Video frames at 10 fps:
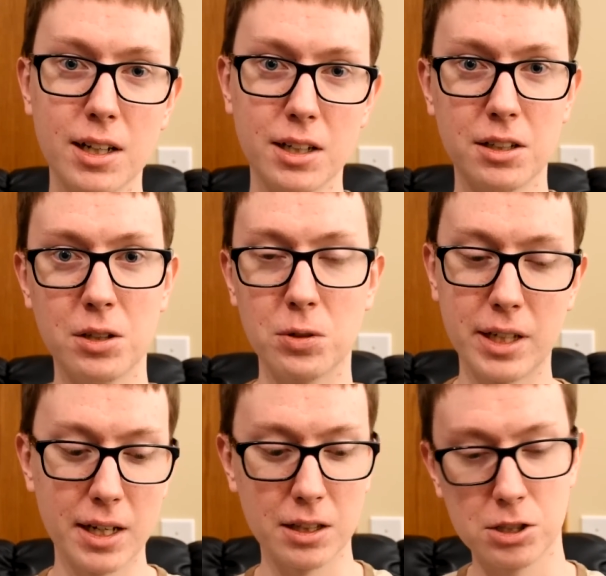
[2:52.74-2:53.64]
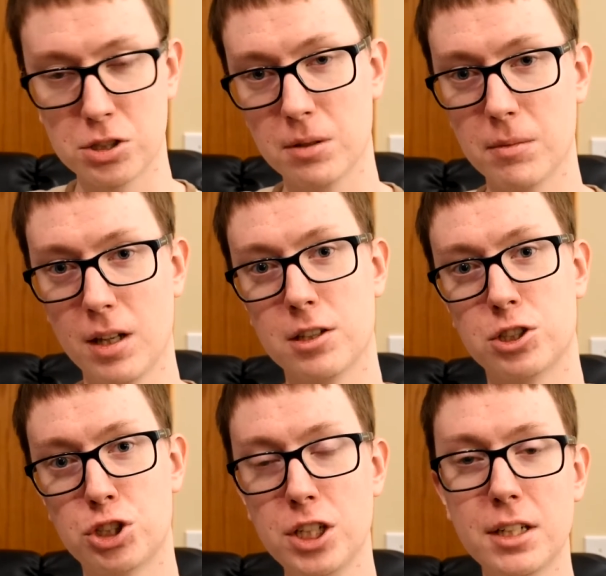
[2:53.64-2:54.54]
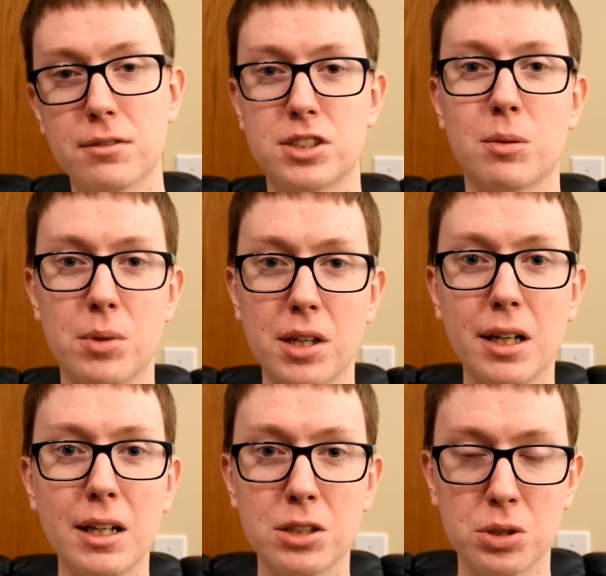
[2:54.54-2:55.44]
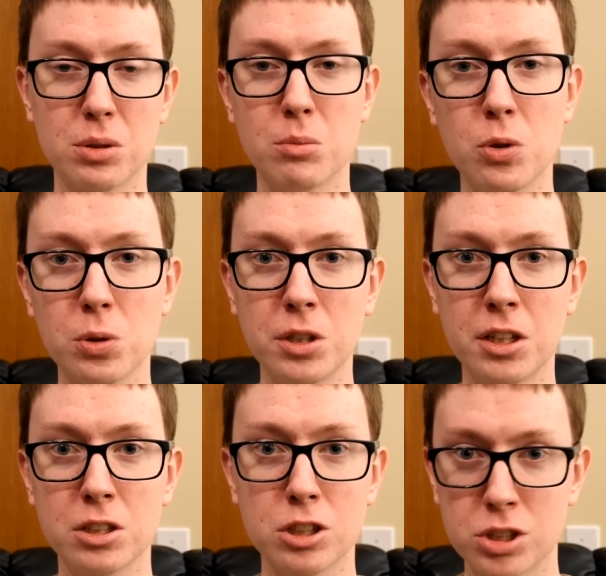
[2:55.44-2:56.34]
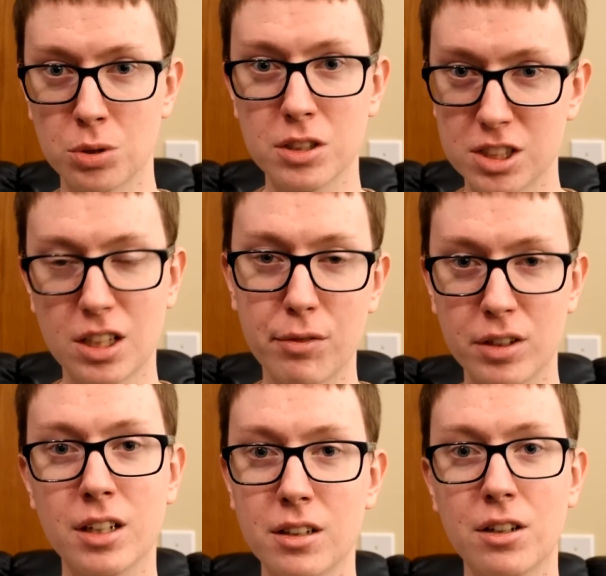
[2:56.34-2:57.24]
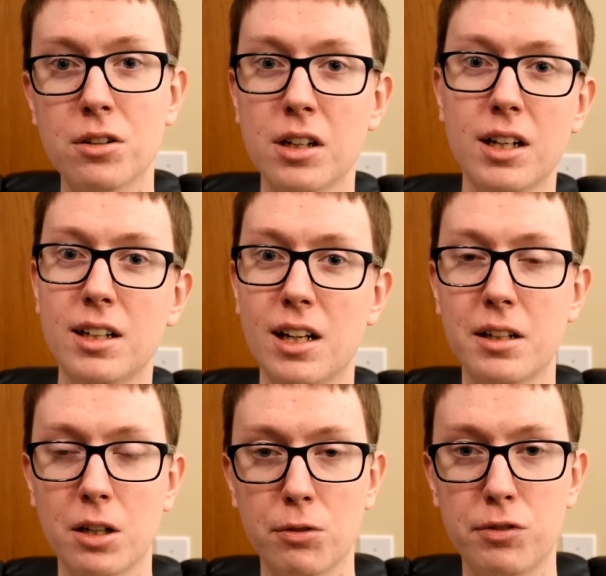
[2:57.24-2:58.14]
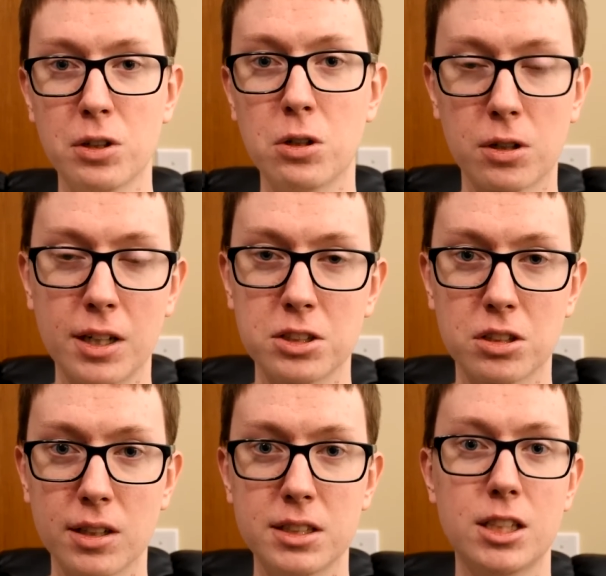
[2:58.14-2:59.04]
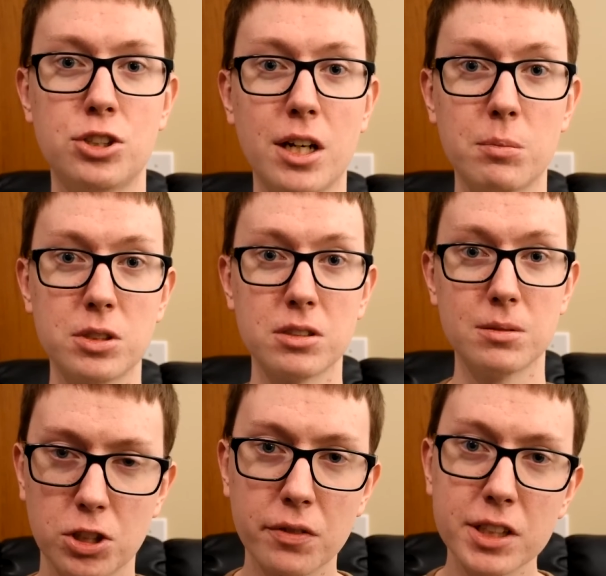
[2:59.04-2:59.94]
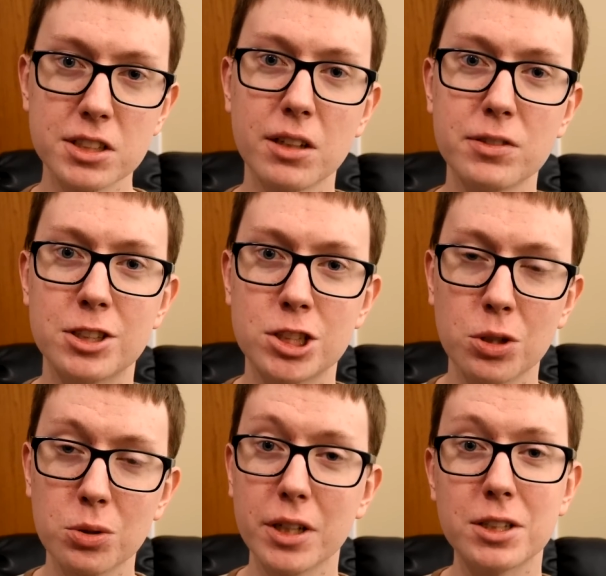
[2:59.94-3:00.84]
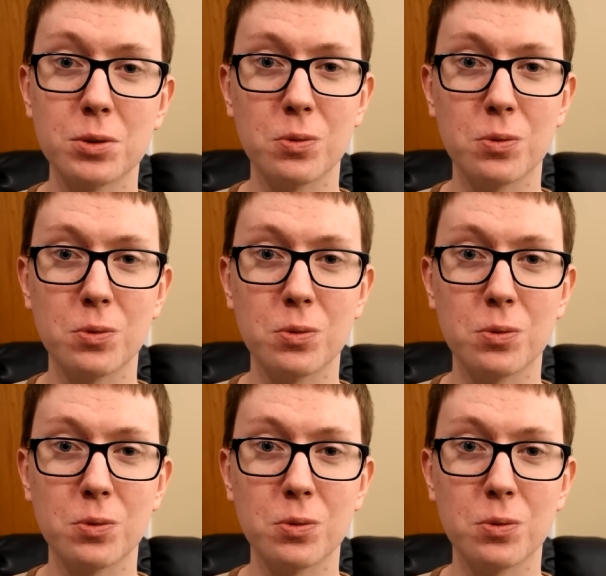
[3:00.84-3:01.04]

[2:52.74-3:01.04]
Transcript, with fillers: you know, getting sh a sheet of something into a mold. You can just sort of stuff it in there and it'll fill all kinds of crazy shapes. So if this stuff is so great to